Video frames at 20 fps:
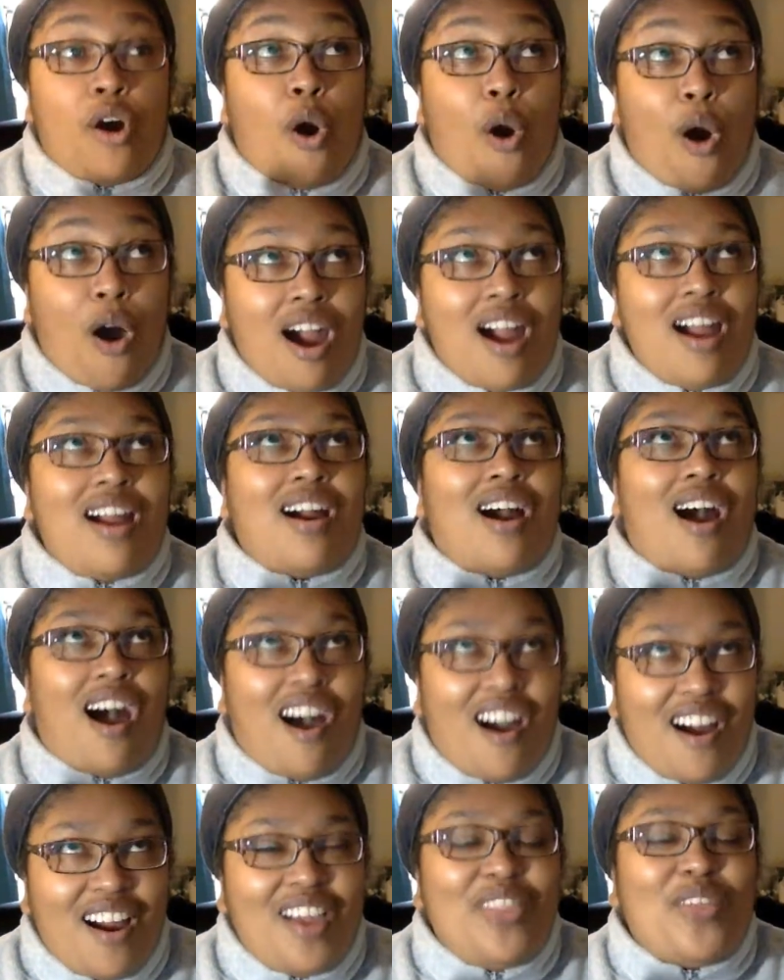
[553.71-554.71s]
Or
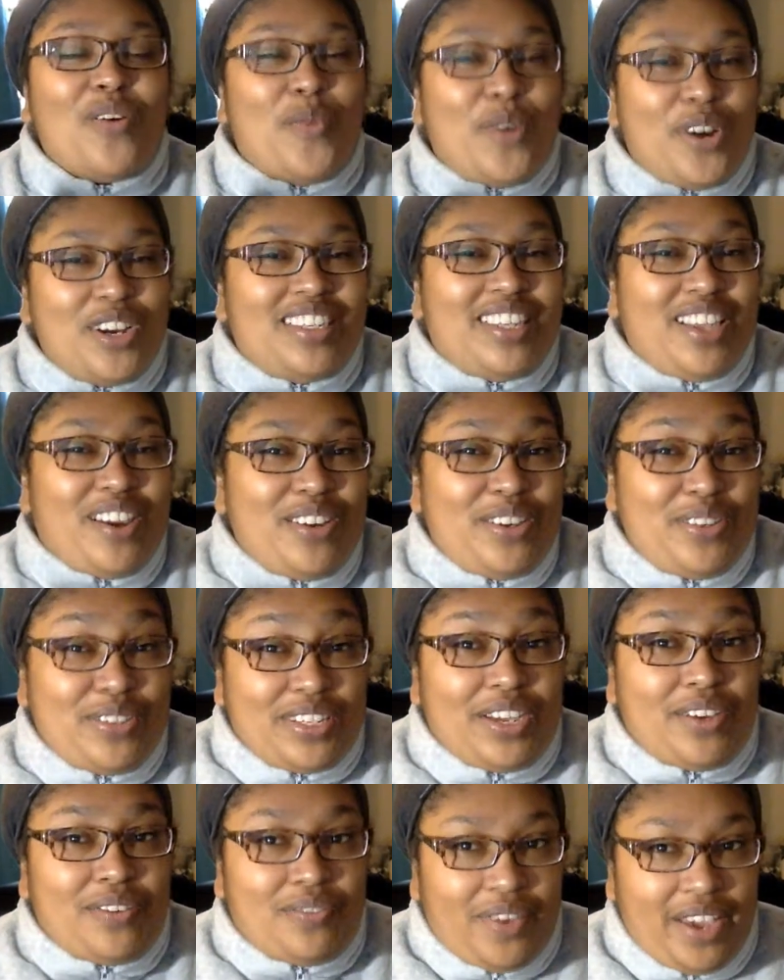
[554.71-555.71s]
are the words they're
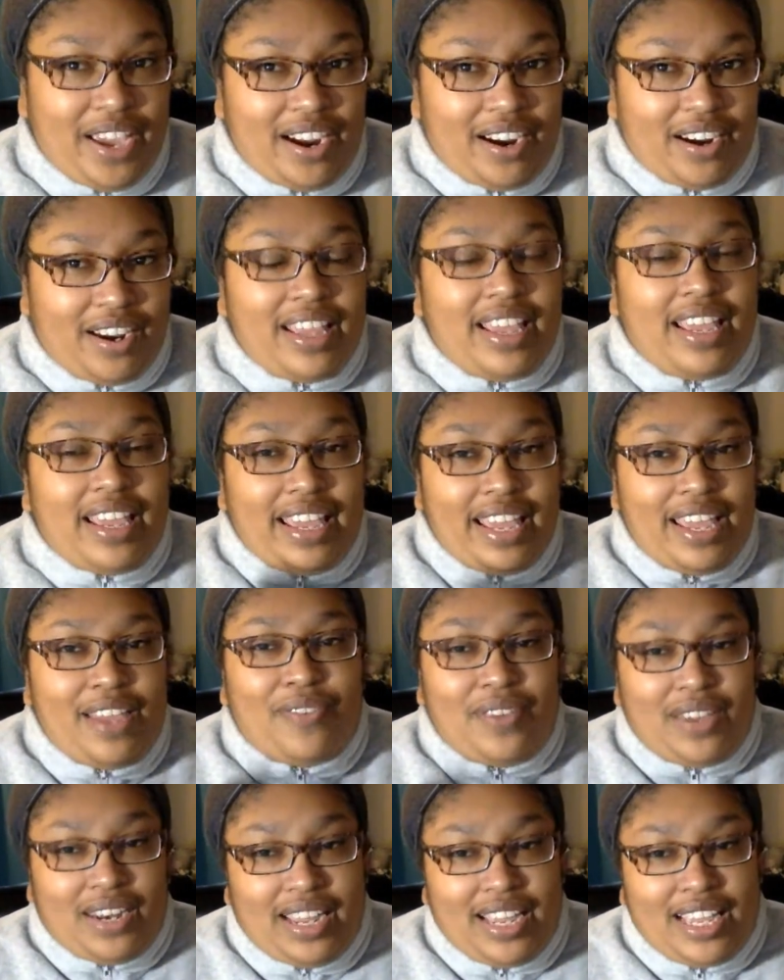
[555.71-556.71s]
using fair?
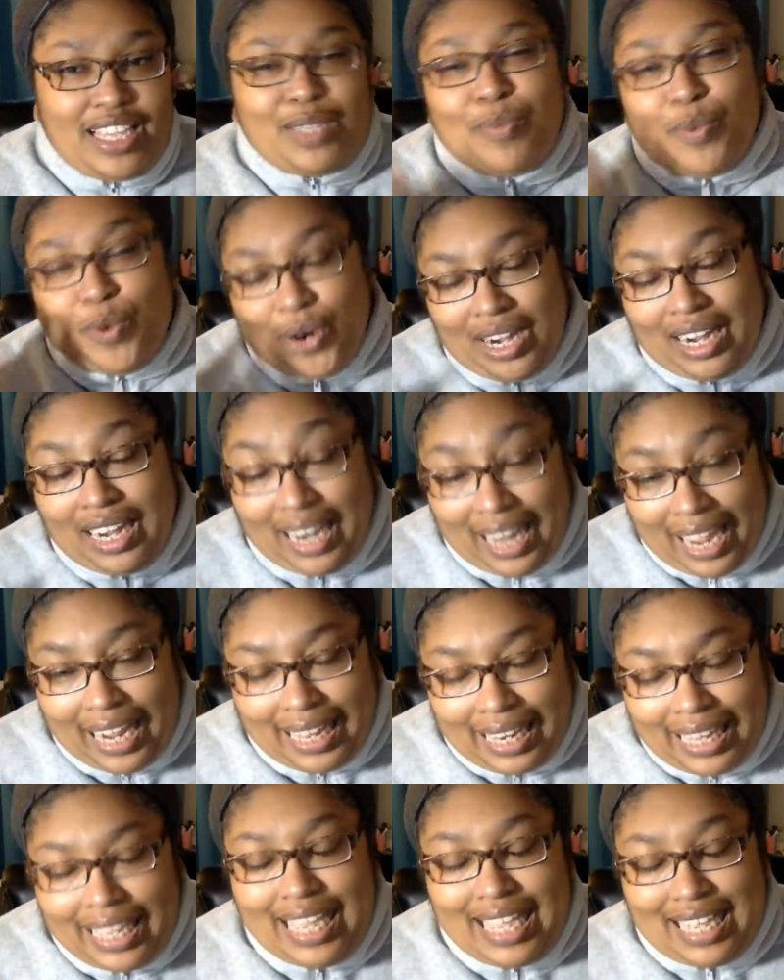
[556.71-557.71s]
If it is, more than
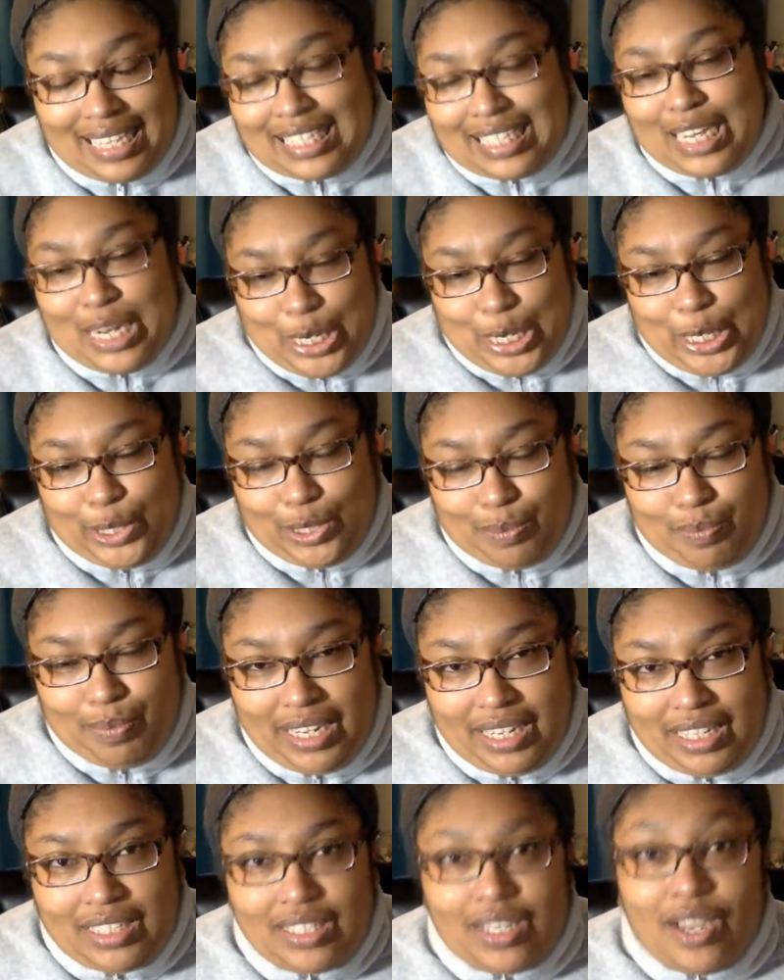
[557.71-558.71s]
likely, it's a news
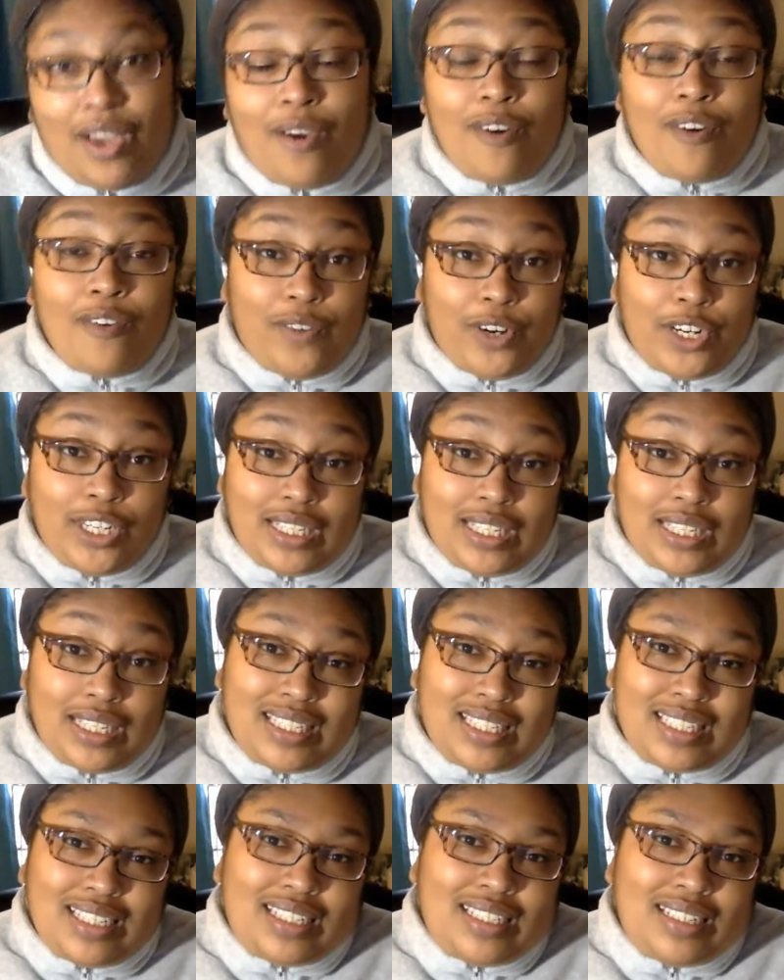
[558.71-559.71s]
piece
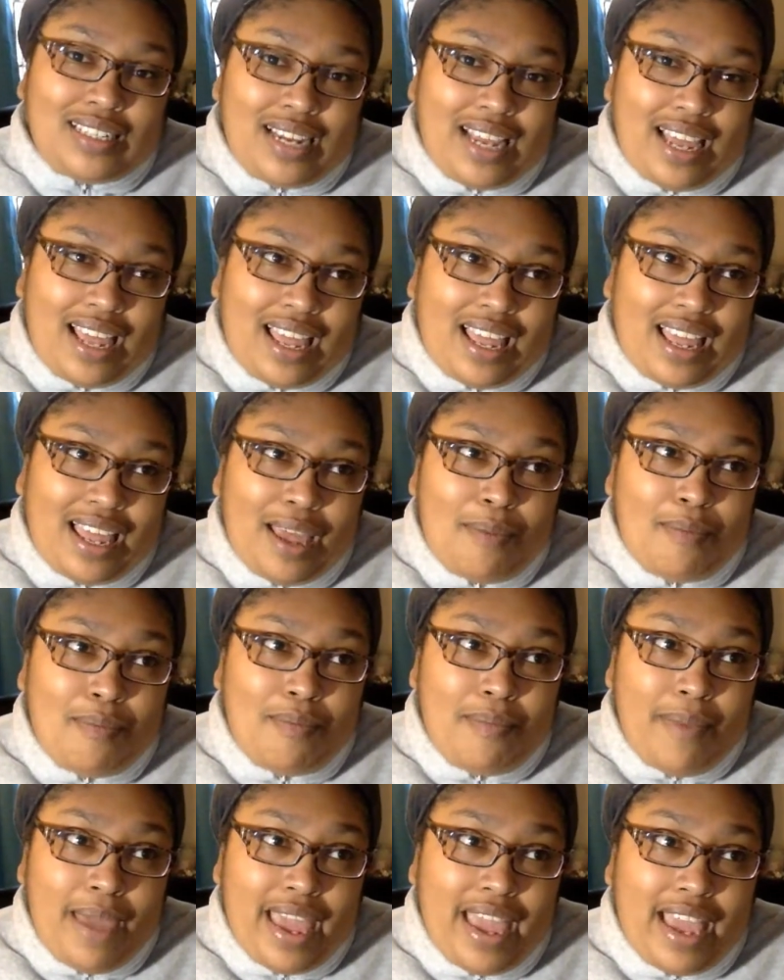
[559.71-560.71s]
versus
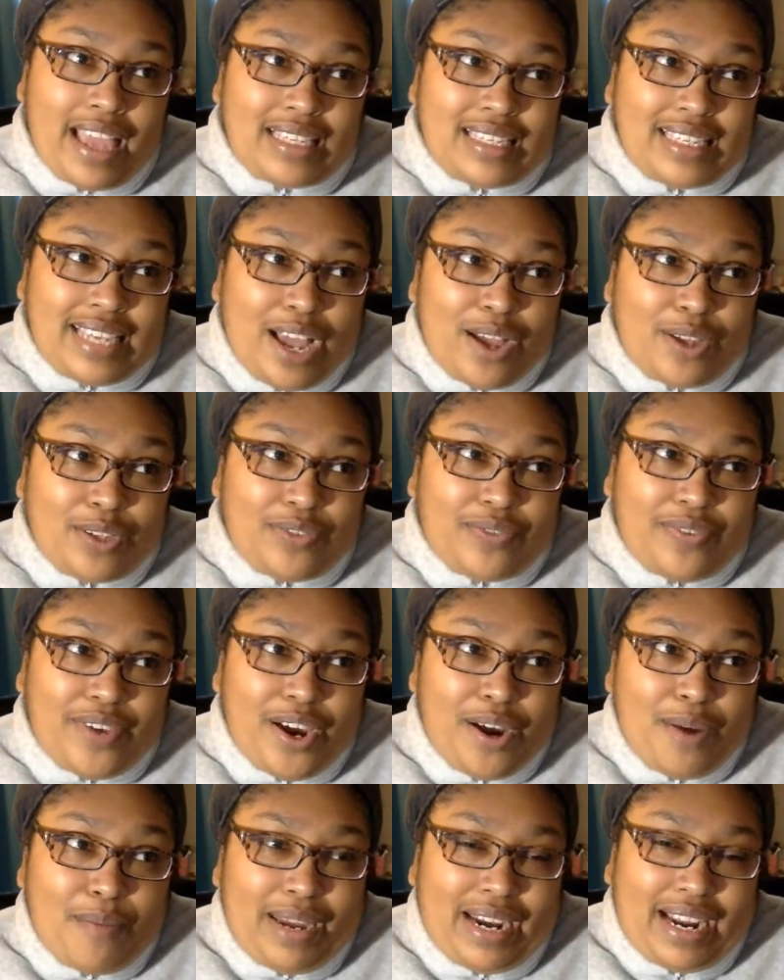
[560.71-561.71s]
it sounds
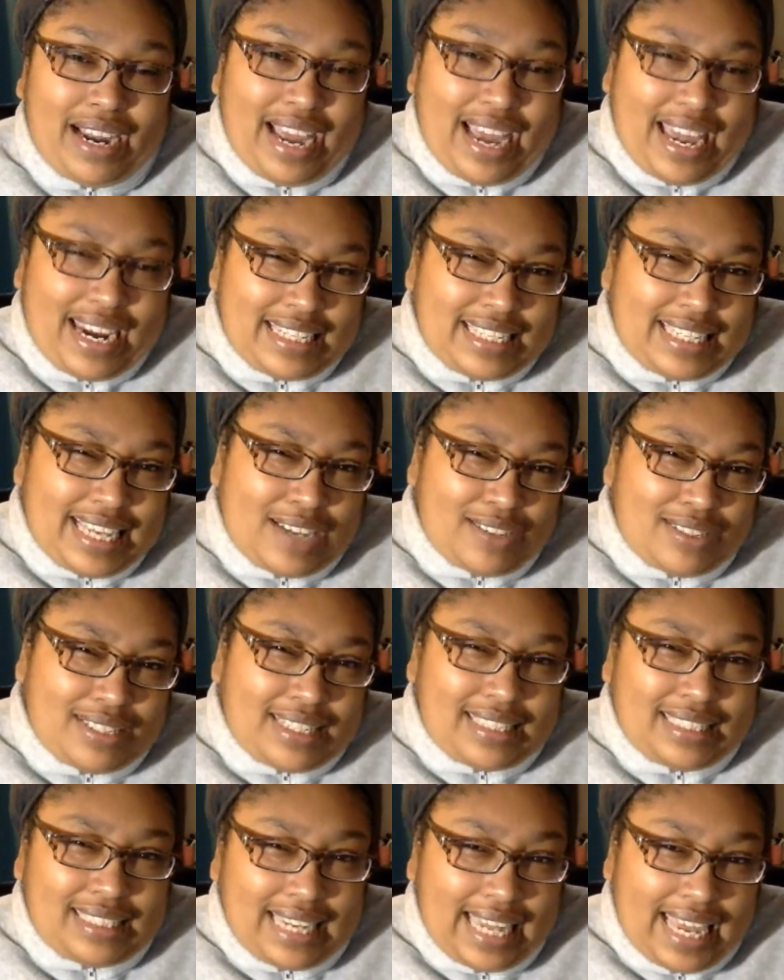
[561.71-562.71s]
fair, but it kind of sounds
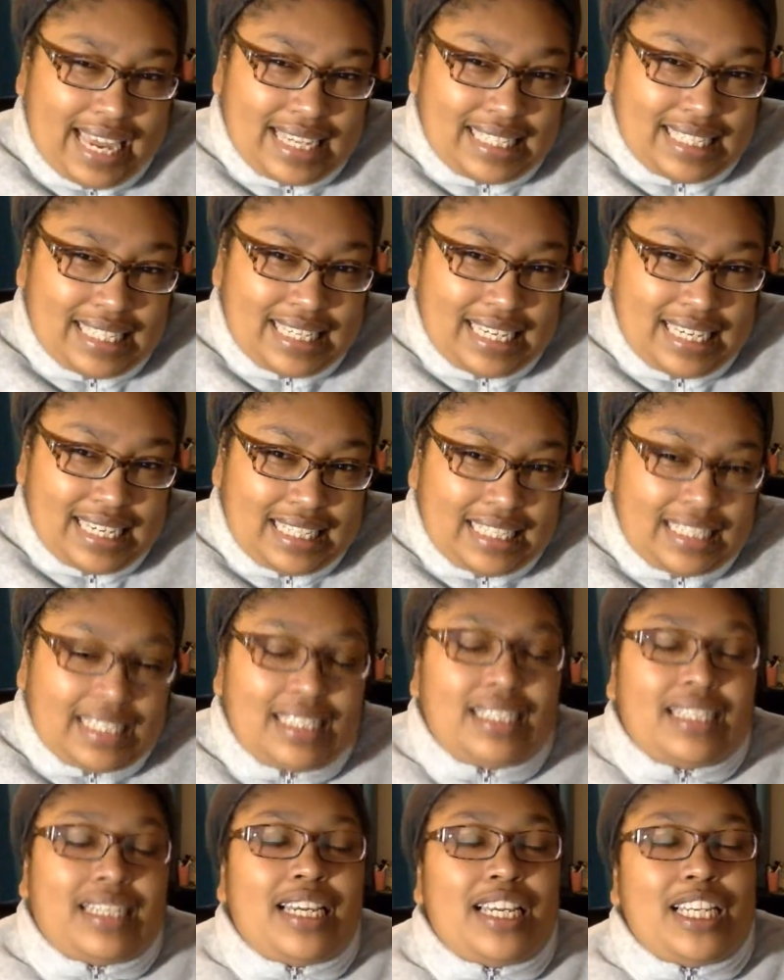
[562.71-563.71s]
slanted.
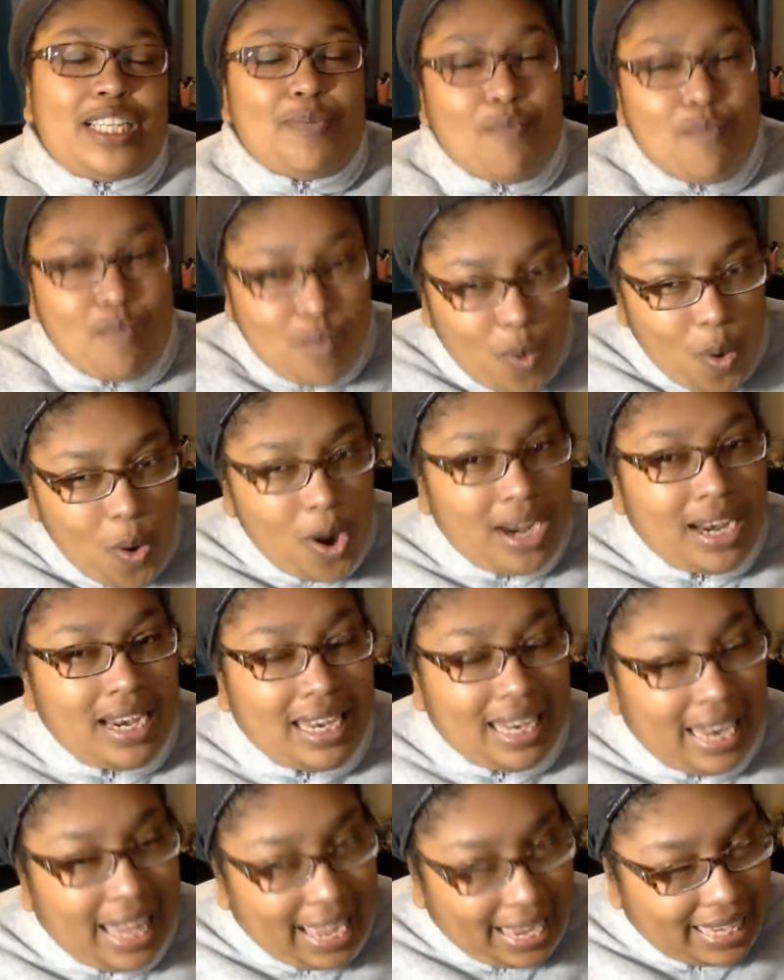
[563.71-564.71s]
It's more
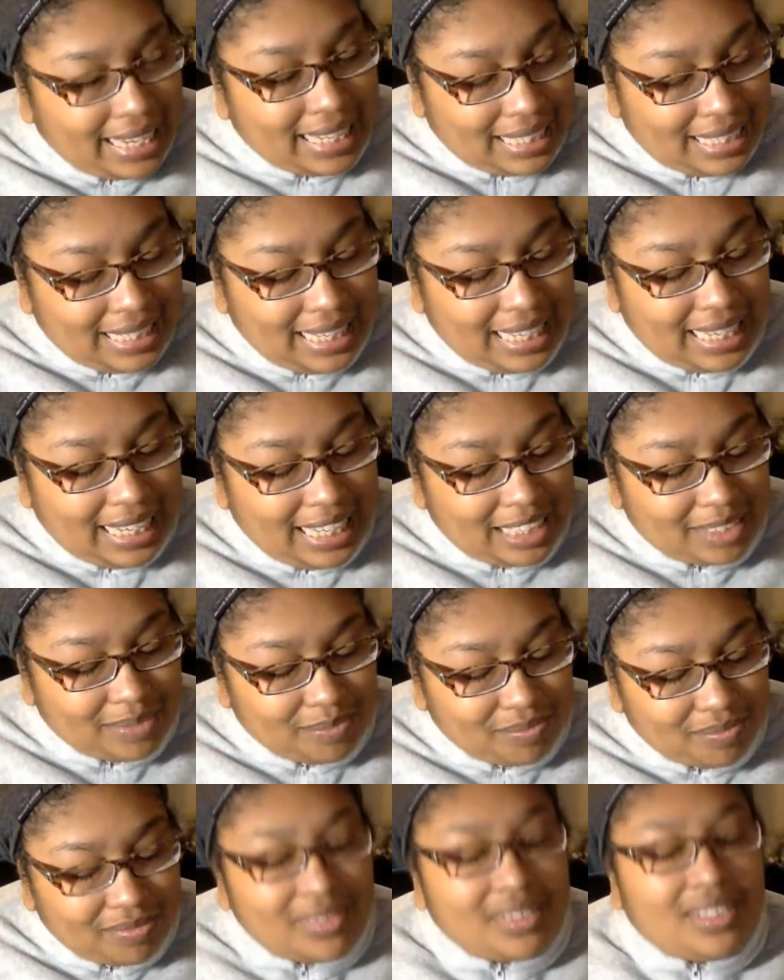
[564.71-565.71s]
than likely
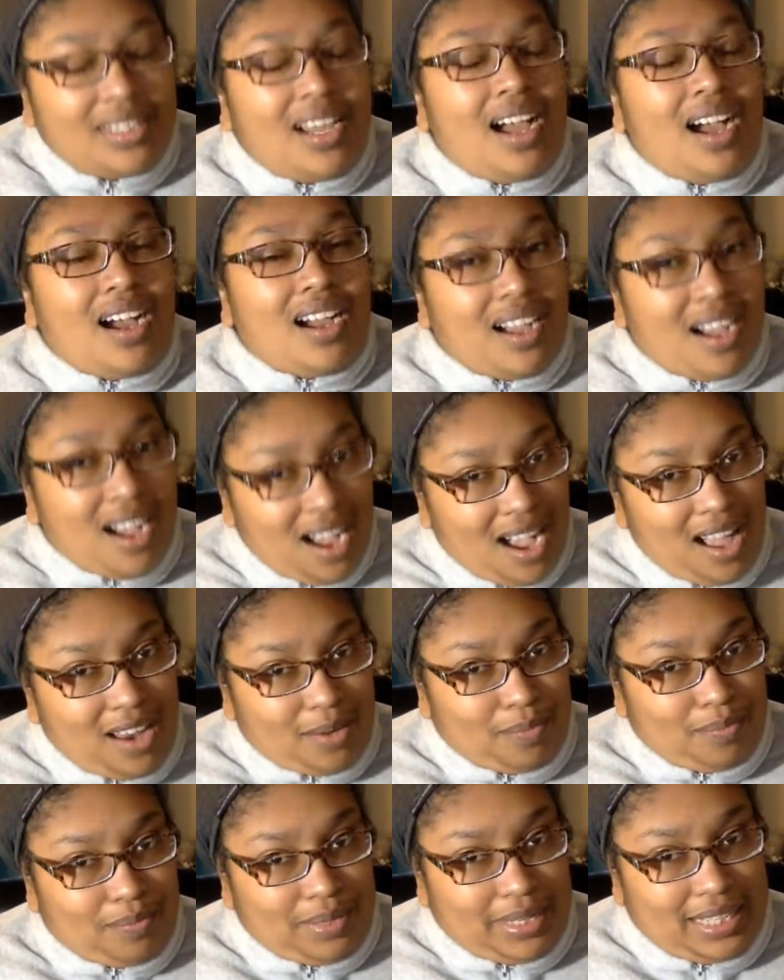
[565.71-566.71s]
a
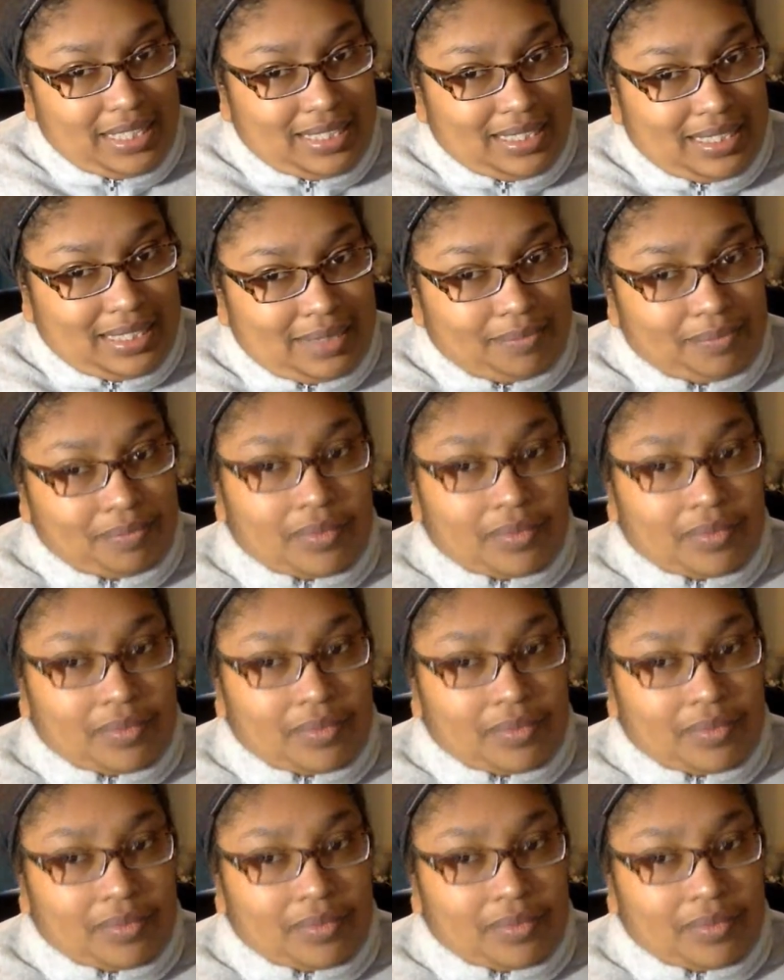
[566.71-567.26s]
column piece.